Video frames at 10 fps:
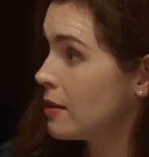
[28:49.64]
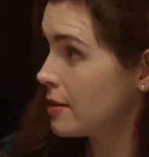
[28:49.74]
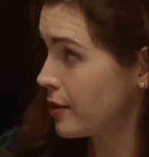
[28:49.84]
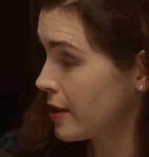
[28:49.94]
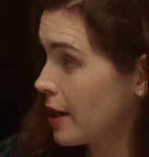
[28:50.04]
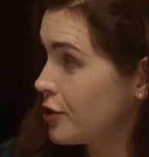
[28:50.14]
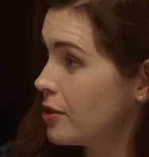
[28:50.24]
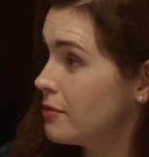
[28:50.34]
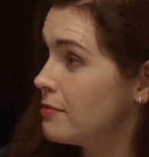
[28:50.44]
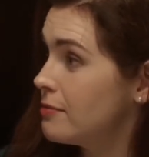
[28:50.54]

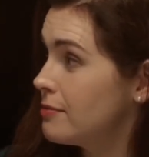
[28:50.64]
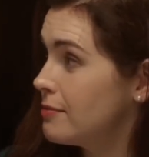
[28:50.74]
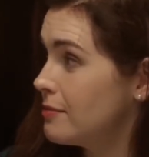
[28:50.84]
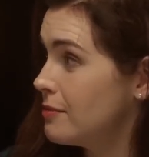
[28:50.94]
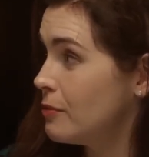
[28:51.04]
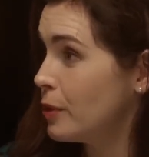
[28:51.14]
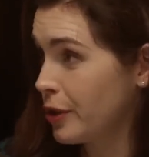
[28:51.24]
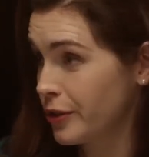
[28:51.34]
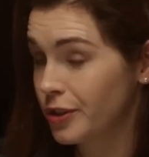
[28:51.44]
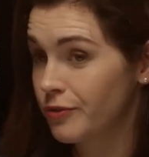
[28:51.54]
association with
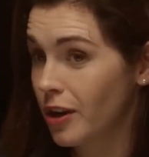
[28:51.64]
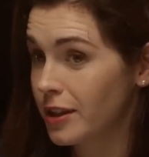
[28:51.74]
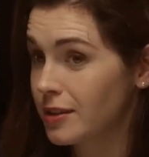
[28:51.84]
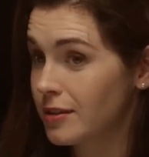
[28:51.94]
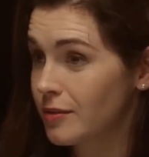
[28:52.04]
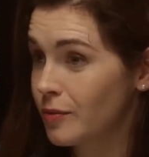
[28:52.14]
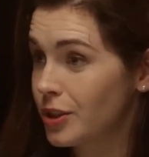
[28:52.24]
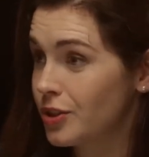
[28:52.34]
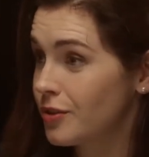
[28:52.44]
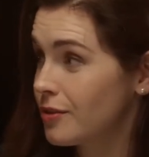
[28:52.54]
Christian right,
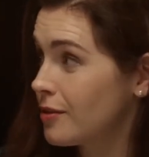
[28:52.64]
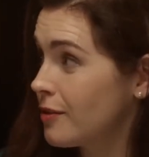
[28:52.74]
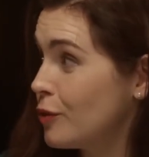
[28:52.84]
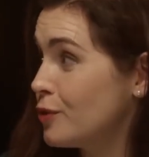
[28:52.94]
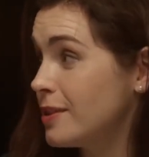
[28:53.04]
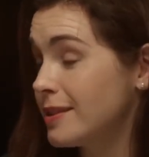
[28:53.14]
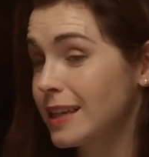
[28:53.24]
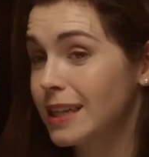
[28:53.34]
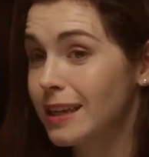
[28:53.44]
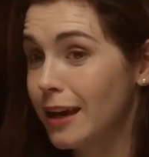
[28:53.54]
which, of course, to the
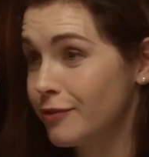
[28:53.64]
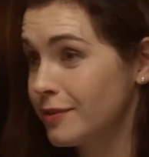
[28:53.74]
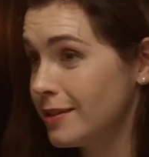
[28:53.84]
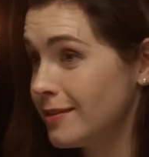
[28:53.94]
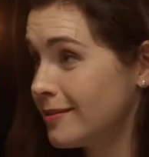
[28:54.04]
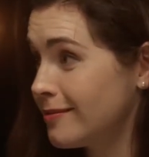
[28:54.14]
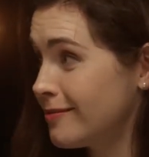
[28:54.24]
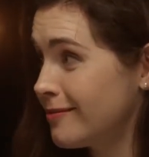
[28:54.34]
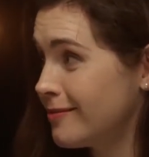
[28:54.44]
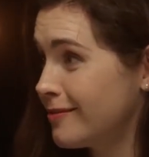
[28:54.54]
secular left is
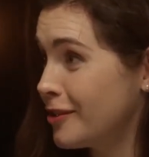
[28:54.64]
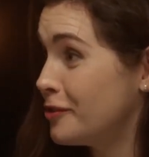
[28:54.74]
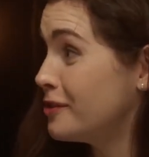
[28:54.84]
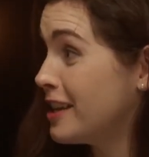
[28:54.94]
social